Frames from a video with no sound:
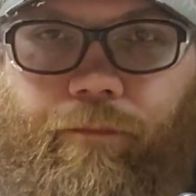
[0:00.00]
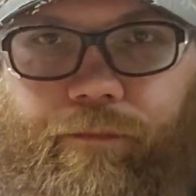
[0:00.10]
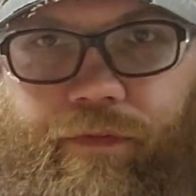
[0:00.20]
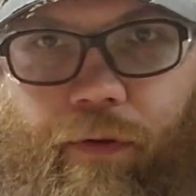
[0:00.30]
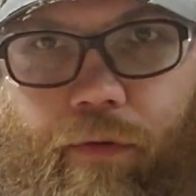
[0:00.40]

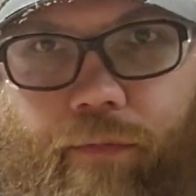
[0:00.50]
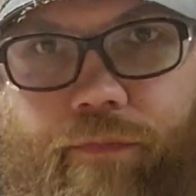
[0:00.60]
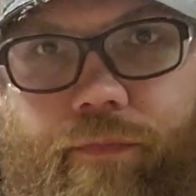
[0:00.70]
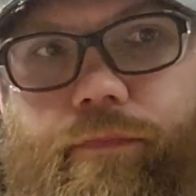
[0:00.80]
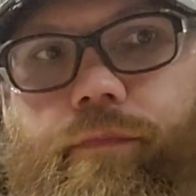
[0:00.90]
So
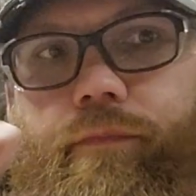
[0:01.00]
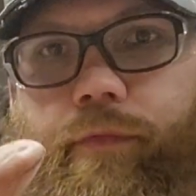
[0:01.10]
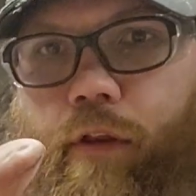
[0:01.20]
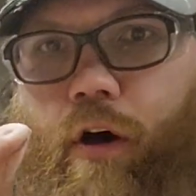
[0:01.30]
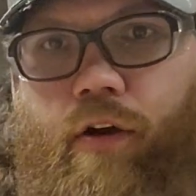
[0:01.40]

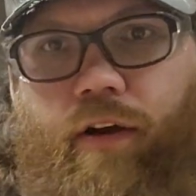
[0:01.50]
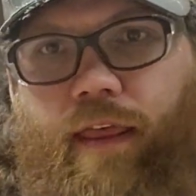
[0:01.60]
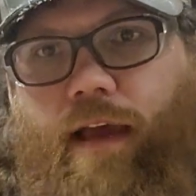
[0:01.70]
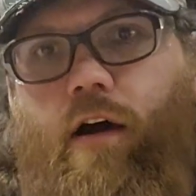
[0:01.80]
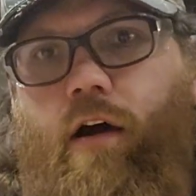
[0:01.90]
the longer
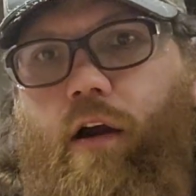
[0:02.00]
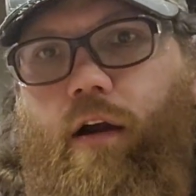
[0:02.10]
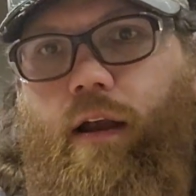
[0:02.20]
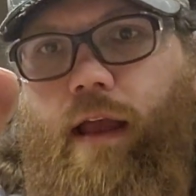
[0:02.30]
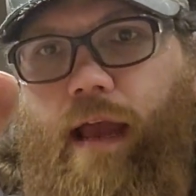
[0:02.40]
they
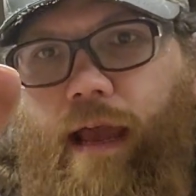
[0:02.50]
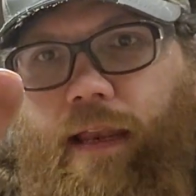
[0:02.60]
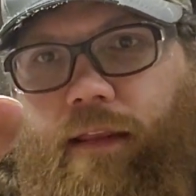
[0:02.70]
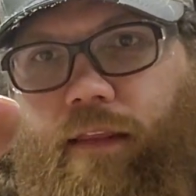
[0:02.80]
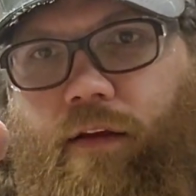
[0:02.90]
are,
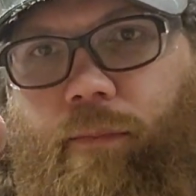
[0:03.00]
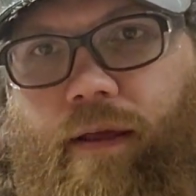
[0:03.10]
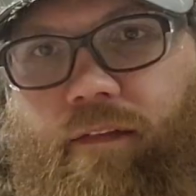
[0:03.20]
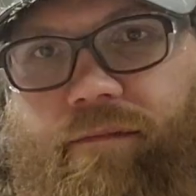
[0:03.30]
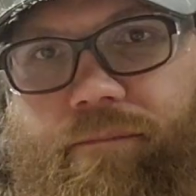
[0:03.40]
any little
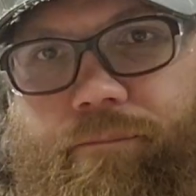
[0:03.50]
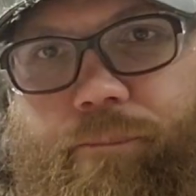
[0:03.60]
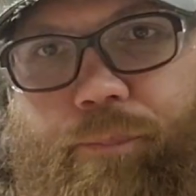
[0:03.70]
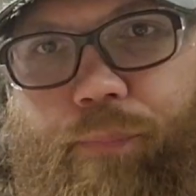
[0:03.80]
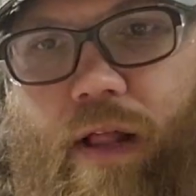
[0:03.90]
bit of
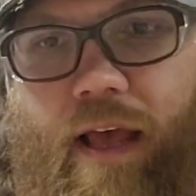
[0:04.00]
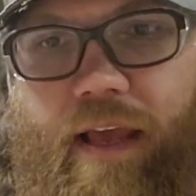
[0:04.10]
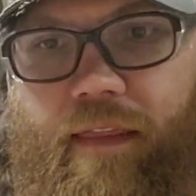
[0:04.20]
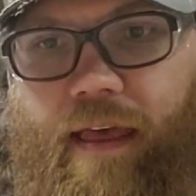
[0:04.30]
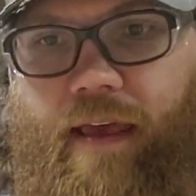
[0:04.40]
play
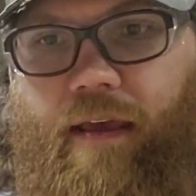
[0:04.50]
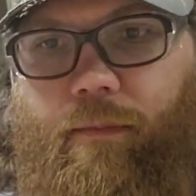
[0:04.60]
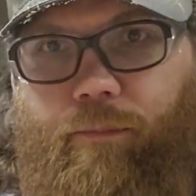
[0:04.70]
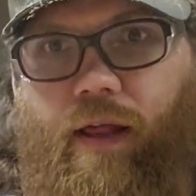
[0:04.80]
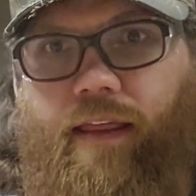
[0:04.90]

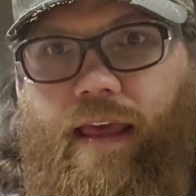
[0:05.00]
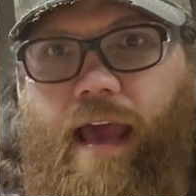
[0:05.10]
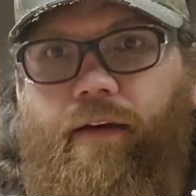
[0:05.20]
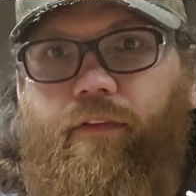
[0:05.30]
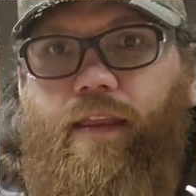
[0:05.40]
they
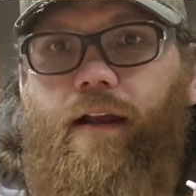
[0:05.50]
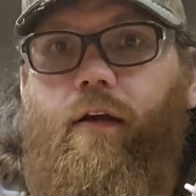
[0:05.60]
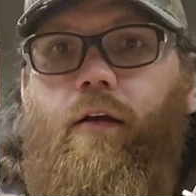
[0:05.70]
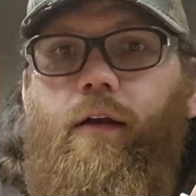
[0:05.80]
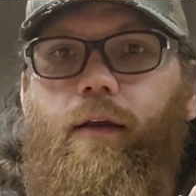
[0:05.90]
have in
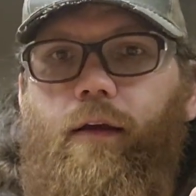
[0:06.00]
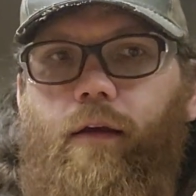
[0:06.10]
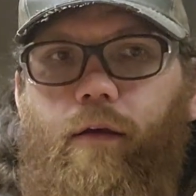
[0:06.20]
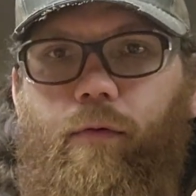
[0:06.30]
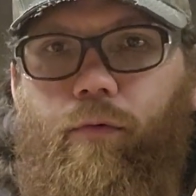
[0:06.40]
there,
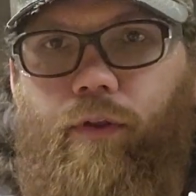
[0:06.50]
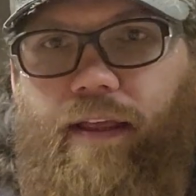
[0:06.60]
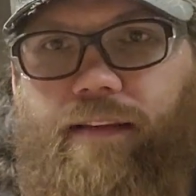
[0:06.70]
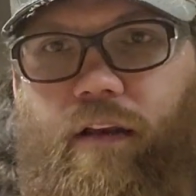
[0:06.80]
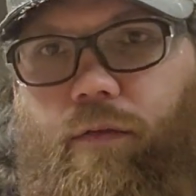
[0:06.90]
well,
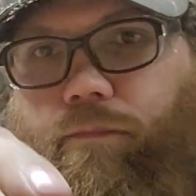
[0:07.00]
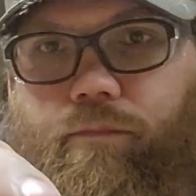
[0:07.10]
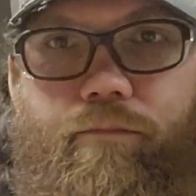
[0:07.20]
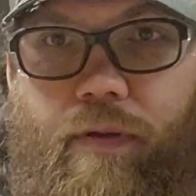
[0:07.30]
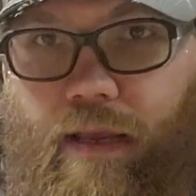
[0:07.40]
that's going to
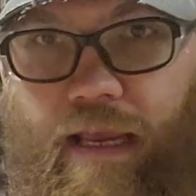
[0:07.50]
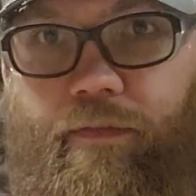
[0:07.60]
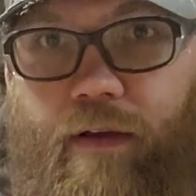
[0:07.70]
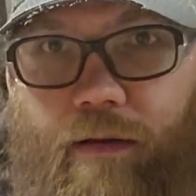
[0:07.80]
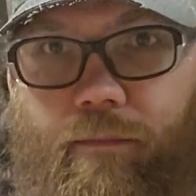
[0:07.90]
be
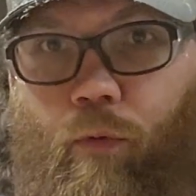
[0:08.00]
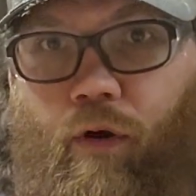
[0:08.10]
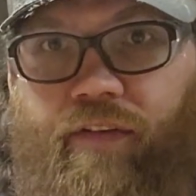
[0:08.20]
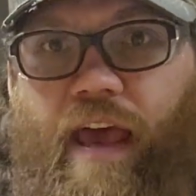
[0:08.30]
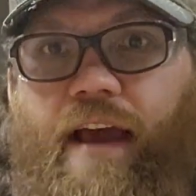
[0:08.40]
even
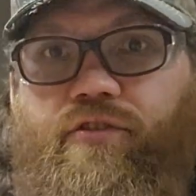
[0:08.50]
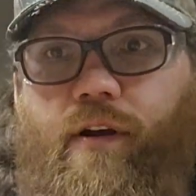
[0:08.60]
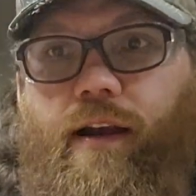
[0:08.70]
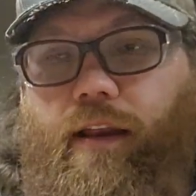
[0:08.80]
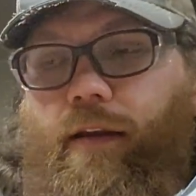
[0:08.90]
more
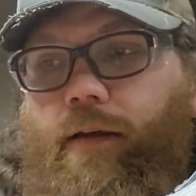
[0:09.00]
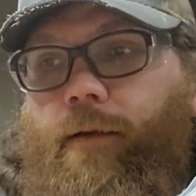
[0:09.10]
exaggerated.